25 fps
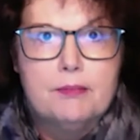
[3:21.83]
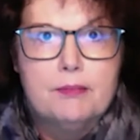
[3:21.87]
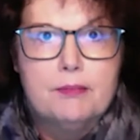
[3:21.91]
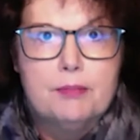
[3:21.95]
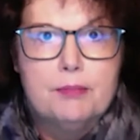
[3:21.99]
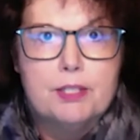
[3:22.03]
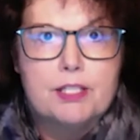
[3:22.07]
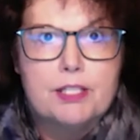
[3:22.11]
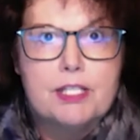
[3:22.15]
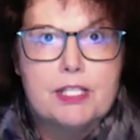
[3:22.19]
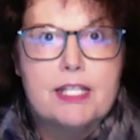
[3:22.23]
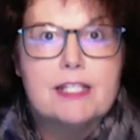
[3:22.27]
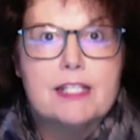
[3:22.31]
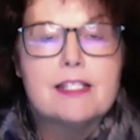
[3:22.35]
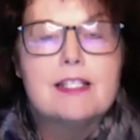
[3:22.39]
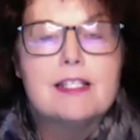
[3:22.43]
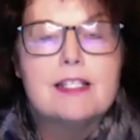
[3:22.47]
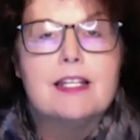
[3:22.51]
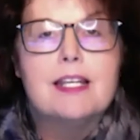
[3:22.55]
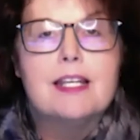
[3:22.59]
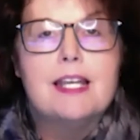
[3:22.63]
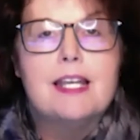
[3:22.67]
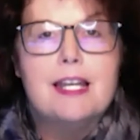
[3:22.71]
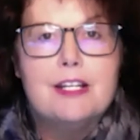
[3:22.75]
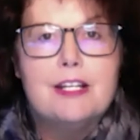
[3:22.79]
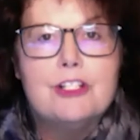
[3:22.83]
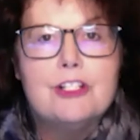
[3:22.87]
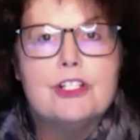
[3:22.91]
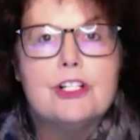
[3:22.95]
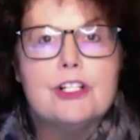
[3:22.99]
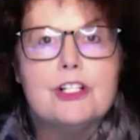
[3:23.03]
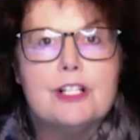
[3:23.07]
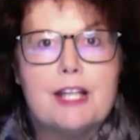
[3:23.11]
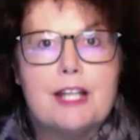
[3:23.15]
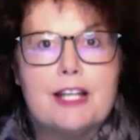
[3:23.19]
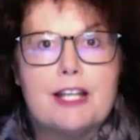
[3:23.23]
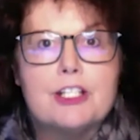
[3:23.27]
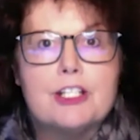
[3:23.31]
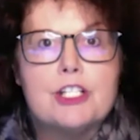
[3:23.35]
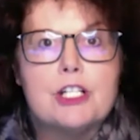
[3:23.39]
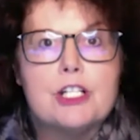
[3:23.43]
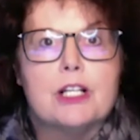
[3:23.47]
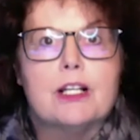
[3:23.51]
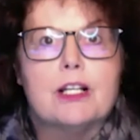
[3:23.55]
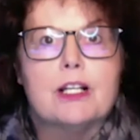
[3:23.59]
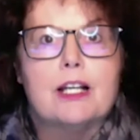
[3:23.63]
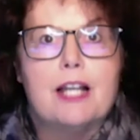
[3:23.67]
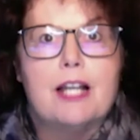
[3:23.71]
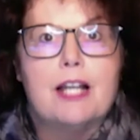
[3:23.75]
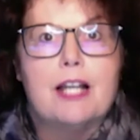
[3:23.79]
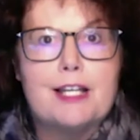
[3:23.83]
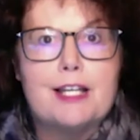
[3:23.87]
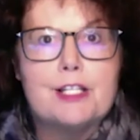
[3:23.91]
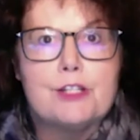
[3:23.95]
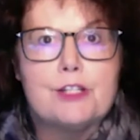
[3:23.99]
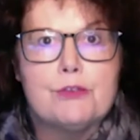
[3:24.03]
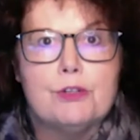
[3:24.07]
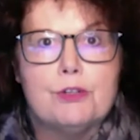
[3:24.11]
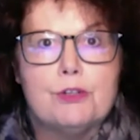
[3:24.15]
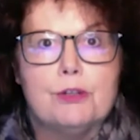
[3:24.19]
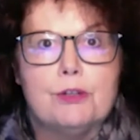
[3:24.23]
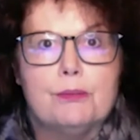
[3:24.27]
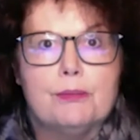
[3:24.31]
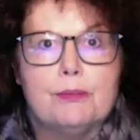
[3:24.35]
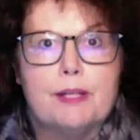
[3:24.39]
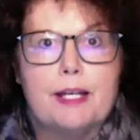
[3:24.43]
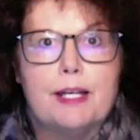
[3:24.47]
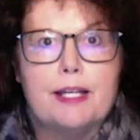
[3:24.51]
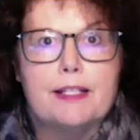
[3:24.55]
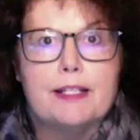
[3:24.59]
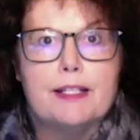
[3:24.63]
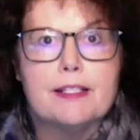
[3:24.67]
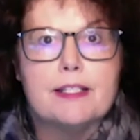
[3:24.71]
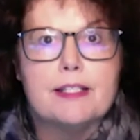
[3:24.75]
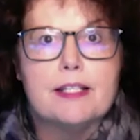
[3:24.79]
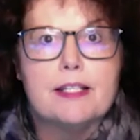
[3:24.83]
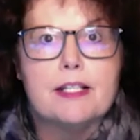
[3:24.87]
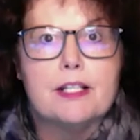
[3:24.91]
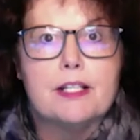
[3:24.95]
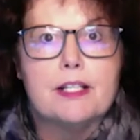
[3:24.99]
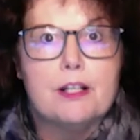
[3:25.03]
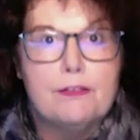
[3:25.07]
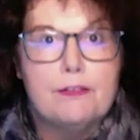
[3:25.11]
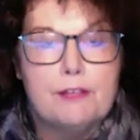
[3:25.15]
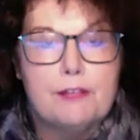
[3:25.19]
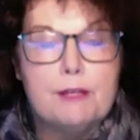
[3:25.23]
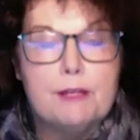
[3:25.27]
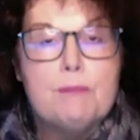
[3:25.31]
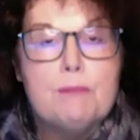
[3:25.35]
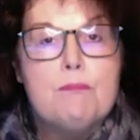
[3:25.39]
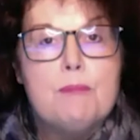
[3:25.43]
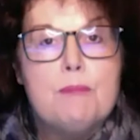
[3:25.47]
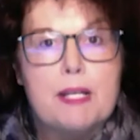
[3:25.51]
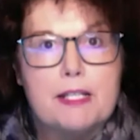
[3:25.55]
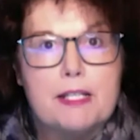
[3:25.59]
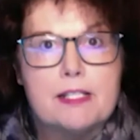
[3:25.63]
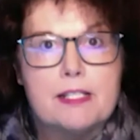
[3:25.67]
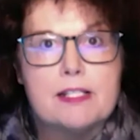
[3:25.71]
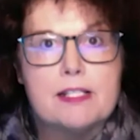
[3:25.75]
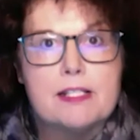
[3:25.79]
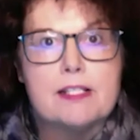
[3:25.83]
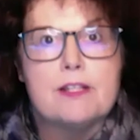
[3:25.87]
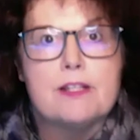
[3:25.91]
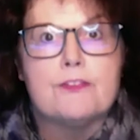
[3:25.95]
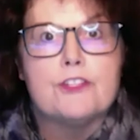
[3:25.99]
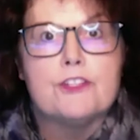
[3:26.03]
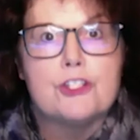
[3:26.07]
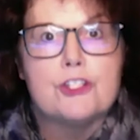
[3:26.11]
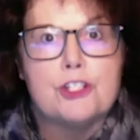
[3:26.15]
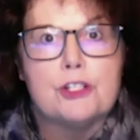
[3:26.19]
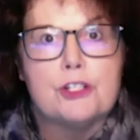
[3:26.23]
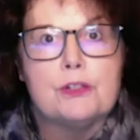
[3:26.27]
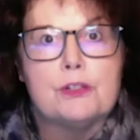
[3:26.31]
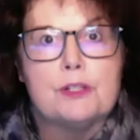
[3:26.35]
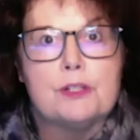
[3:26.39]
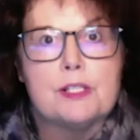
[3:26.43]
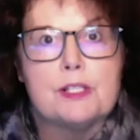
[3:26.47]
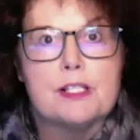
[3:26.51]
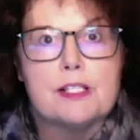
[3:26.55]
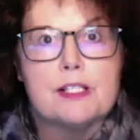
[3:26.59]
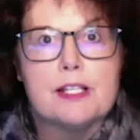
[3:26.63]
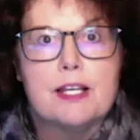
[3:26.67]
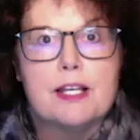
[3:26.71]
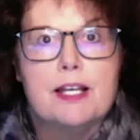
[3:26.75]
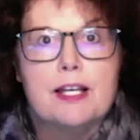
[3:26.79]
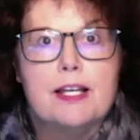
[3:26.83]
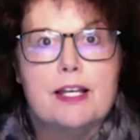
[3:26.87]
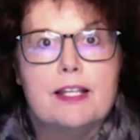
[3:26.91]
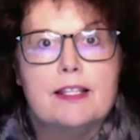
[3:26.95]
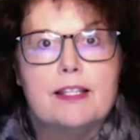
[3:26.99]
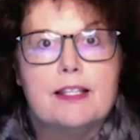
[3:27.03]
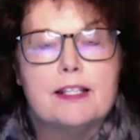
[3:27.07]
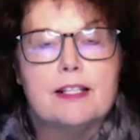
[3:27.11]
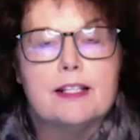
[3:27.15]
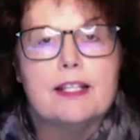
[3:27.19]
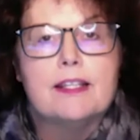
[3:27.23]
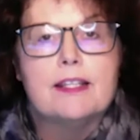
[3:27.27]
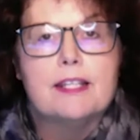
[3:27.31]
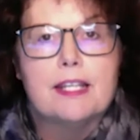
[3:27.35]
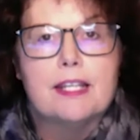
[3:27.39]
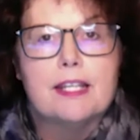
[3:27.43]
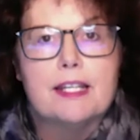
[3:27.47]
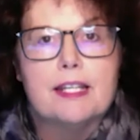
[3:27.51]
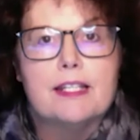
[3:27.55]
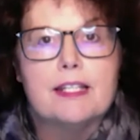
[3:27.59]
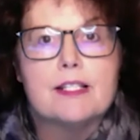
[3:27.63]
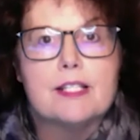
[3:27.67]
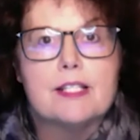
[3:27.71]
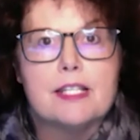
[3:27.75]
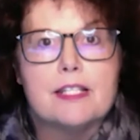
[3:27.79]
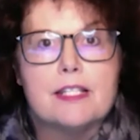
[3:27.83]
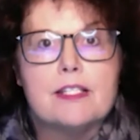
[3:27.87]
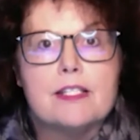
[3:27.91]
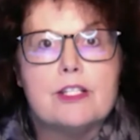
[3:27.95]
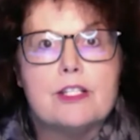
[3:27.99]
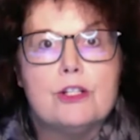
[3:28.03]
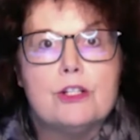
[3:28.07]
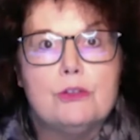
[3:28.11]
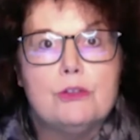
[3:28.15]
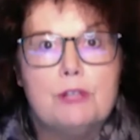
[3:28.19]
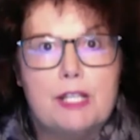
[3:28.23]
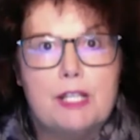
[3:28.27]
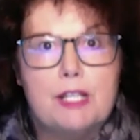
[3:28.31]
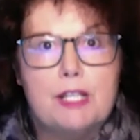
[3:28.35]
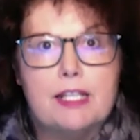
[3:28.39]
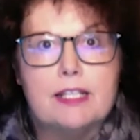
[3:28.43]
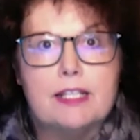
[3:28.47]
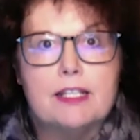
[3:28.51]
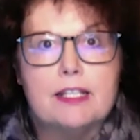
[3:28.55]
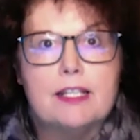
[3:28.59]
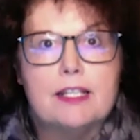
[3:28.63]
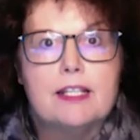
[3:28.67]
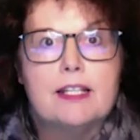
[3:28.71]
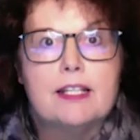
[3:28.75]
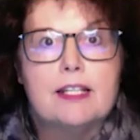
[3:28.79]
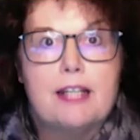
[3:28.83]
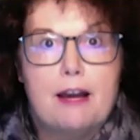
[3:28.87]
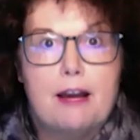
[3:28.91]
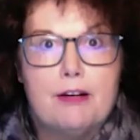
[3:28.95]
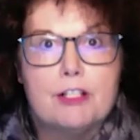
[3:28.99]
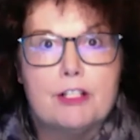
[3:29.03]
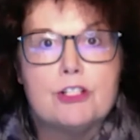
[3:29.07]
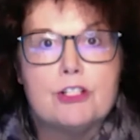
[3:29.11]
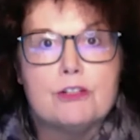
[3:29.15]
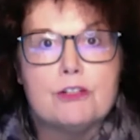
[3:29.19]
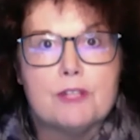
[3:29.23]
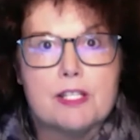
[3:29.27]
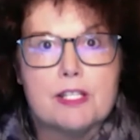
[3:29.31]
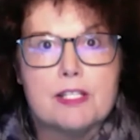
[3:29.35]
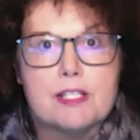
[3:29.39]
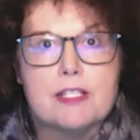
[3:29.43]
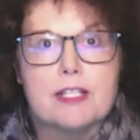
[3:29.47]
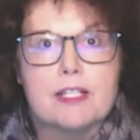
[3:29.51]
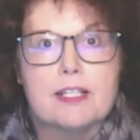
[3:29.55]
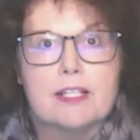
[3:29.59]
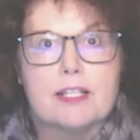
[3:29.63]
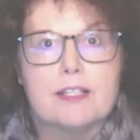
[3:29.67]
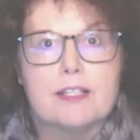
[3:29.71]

But it's the international classroom and the lovely mix of students that I think is its unique characteristic.